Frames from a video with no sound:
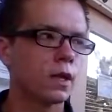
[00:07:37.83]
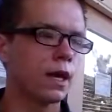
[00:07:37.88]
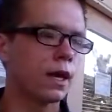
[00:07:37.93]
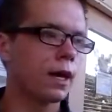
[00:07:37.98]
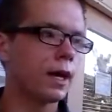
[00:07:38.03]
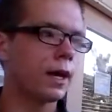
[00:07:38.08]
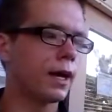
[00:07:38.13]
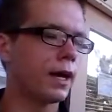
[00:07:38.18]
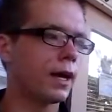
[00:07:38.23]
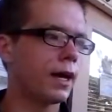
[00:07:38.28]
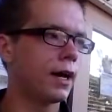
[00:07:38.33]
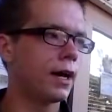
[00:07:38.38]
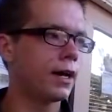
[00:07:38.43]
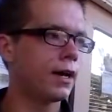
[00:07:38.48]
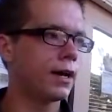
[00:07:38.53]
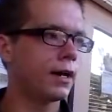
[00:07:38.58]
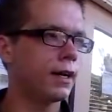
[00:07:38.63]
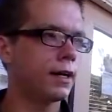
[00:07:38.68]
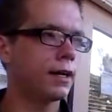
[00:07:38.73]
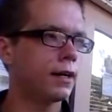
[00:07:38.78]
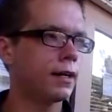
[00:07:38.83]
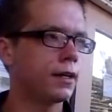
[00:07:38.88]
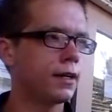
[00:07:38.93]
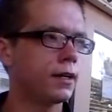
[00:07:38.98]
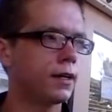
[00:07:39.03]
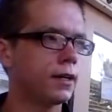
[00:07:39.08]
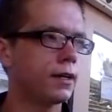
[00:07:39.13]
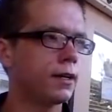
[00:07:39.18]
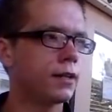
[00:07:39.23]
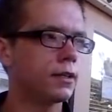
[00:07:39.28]
And
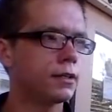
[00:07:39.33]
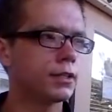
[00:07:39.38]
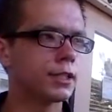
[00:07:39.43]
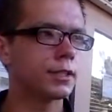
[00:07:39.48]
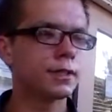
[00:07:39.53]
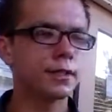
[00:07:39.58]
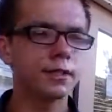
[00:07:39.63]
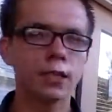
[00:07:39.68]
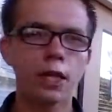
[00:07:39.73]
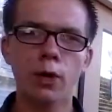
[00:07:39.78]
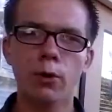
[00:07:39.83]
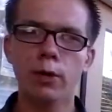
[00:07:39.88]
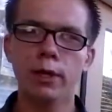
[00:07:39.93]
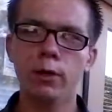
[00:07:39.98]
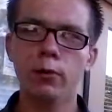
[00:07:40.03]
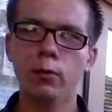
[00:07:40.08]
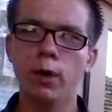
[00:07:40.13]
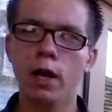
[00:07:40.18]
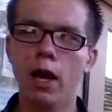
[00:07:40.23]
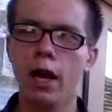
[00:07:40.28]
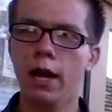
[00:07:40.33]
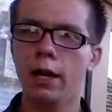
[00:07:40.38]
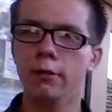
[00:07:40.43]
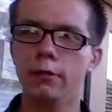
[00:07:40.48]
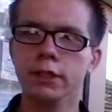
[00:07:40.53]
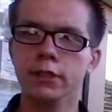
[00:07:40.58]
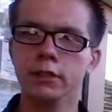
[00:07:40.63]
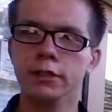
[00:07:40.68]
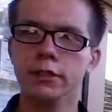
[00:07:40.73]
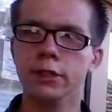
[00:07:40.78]
just knowing what I
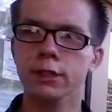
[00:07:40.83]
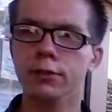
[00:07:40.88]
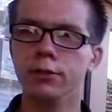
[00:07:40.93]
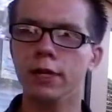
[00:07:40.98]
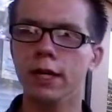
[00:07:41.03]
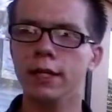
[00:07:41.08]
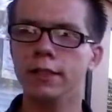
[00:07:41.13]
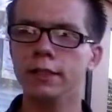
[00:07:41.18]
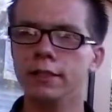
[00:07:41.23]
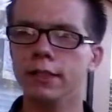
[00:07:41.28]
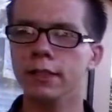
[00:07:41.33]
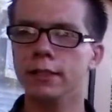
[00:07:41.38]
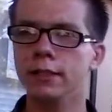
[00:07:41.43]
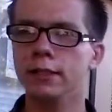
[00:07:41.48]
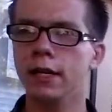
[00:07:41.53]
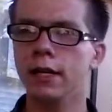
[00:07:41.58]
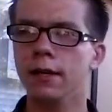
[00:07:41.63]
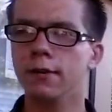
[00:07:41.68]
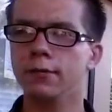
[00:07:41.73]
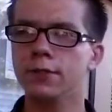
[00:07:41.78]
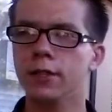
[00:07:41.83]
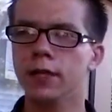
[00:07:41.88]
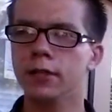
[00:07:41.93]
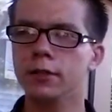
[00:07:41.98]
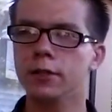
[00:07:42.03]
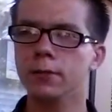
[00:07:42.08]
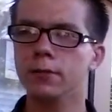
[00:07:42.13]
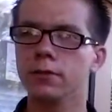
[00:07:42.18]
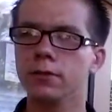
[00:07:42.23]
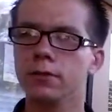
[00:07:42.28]
went through, I think that
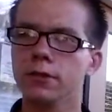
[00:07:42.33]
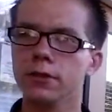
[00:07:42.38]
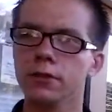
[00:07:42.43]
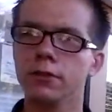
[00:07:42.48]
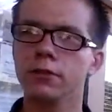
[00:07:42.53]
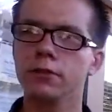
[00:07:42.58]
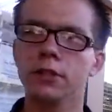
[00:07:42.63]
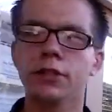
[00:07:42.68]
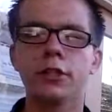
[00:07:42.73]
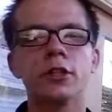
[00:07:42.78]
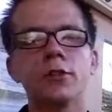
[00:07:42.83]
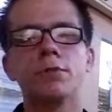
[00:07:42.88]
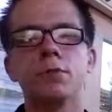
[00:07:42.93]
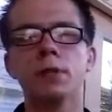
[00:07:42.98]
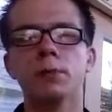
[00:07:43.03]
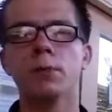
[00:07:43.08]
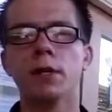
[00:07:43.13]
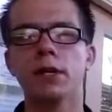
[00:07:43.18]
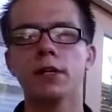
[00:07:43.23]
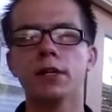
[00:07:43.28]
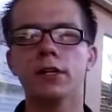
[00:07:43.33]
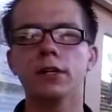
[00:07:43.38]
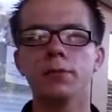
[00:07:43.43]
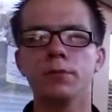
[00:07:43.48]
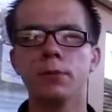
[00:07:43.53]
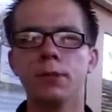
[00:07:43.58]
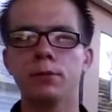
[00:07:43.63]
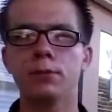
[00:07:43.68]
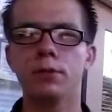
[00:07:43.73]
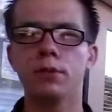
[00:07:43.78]
there could be better
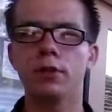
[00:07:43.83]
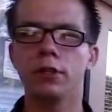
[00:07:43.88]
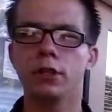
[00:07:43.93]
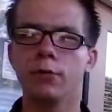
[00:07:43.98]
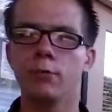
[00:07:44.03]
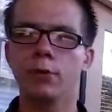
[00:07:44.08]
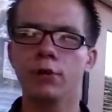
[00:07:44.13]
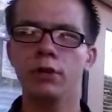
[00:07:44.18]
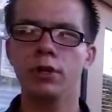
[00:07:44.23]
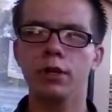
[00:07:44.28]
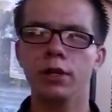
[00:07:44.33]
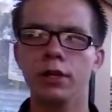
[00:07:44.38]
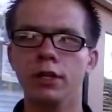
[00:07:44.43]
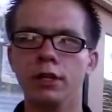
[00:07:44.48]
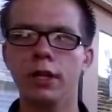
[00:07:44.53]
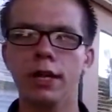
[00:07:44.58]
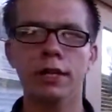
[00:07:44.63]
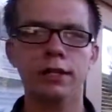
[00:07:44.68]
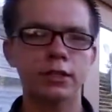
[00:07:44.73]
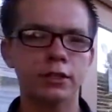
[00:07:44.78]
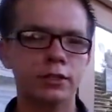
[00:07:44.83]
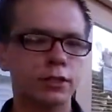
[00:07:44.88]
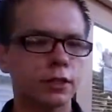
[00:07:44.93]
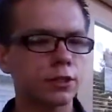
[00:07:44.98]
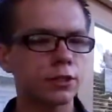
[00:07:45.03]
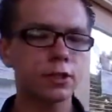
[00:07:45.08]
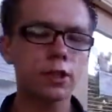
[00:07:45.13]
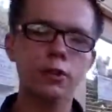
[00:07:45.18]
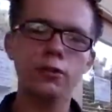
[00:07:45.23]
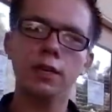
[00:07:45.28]
people in the community, like, just
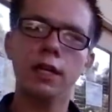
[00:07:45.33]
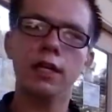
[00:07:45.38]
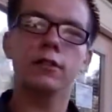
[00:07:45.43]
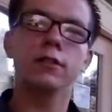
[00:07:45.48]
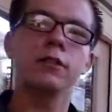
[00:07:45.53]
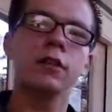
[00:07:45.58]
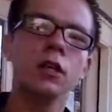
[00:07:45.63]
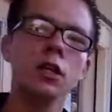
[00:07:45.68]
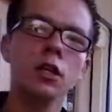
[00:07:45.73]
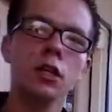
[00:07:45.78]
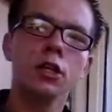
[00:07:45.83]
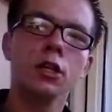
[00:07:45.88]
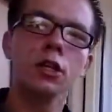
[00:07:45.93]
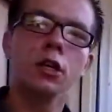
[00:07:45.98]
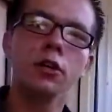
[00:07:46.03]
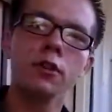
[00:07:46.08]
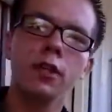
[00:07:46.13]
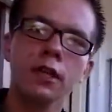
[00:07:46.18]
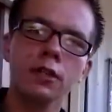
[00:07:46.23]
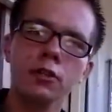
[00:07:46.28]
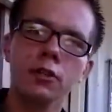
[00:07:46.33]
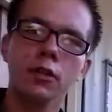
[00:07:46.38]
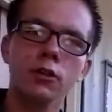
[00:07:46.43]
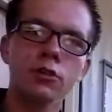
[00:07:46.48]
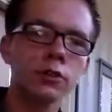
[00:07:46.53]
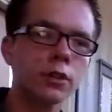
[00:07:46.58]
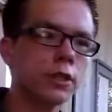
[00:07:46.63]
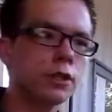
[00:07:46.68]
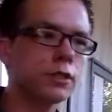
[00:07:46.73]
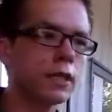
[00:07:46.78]
to show that, you know, they
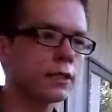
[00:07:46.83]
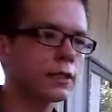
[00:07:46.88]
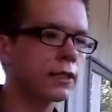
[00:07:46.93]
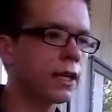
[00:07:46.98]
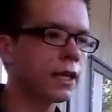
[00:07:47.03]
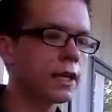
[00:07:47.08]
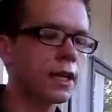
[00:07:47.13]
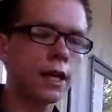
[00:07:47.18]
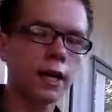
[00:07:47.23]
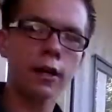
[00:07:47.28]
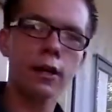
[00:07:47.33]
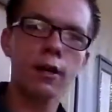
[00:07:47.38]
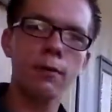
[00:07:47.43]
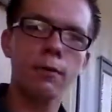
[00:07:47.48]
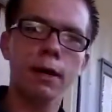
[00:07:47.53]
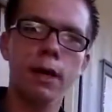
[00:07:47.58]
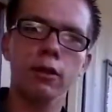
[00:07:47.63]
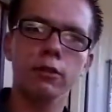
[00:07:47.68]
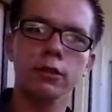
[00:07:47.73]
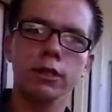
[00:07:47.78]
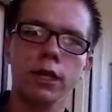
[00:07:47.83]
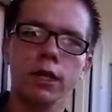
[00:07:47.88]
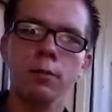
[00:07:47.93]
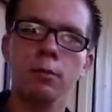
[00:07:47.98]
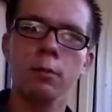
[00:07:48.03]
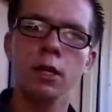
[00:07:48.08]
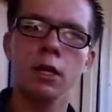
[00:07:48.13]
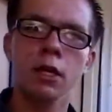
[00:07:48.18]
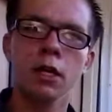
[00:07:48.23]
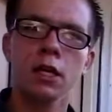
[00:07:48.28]
showed that they care about
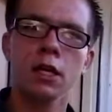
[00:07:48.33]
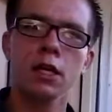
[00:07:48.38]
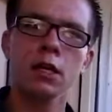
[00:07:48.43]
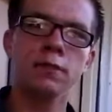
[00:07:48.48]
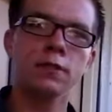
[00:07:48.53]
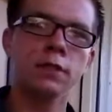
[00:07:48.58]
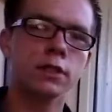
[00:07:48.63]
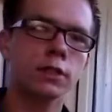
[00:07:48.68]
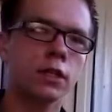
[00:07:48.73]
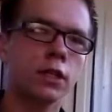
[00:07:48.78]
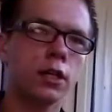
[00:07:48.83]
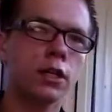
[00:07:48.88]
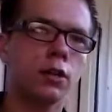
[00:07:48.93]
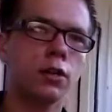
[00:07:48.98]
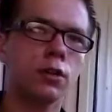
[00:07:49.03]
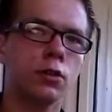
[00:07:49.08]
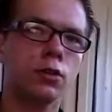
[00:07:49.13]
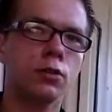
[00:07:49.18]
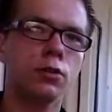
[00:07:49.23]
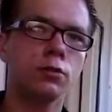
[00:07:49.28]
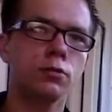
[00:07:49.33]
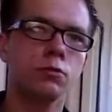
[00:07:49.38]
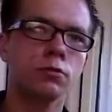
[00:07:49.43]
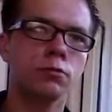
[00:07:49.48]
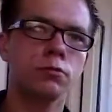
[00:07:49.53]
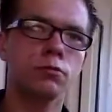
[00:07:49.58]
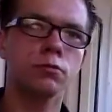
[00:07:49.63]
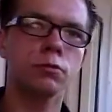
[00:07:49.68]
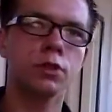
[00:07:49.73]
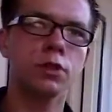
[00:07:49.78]
them, even though,
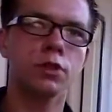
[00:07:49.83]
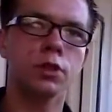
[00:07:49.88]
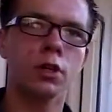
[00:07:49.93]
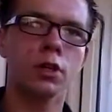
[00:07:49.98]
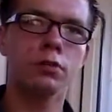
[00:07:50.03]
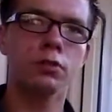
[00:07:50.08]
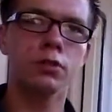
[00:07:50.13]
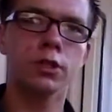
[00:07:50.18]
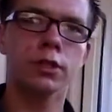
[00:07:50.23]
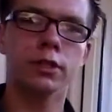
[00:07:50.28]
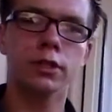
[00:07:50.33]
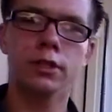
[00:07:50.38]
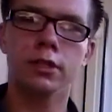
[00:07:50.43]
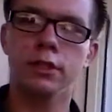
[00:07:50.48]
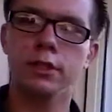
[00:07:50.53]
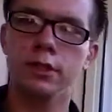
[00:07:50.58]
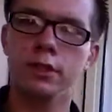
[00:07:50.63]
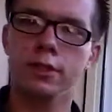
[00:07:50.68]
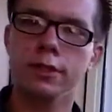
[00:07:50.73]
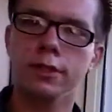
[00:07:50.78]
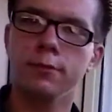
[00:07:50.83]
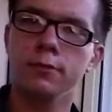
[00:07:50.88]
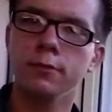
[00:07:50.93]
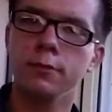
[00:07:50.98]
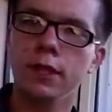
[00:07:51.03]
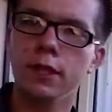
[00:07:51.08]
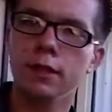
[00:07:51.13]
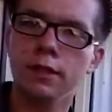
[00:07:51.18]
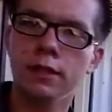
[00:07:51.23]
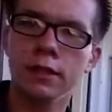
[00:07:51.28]
you know, they're in the system,
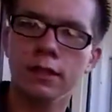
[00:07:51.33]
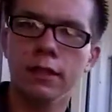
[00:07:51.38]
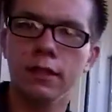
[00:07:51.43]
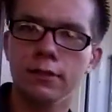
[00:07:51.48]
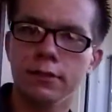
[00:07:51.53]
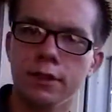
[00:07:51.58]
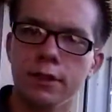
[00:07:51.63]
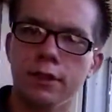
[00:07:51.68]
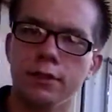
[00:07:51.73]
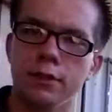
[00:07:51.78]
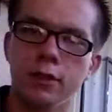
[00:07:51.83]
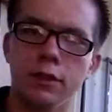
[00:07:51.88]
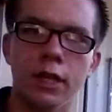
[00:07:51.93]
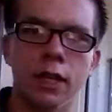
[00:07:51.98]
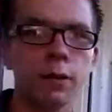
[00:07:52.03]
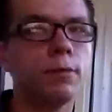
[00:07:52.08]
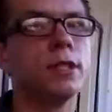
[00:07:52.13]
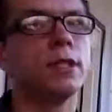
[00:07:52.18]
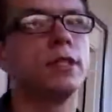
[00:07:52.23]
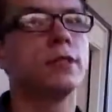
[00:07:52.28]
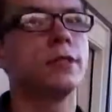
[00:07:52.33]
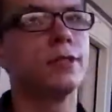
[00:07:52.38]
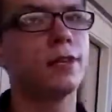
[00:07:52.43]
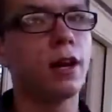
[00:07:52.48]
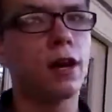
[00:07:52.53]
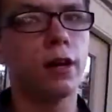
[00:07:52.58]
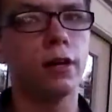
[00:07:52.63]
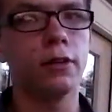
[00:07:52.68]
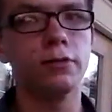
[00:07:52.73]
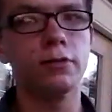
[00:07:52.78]
they think everything's okay, but it's
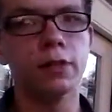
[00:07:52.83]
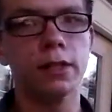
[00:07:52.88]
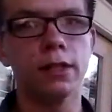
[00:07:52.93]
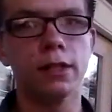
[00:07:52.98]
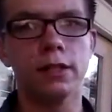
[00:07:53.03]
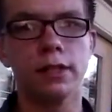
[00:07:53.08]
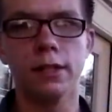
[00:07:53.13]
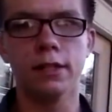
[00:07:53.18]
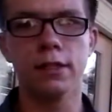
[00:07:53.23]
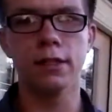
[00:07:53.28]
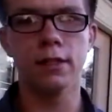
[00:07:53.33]
not really.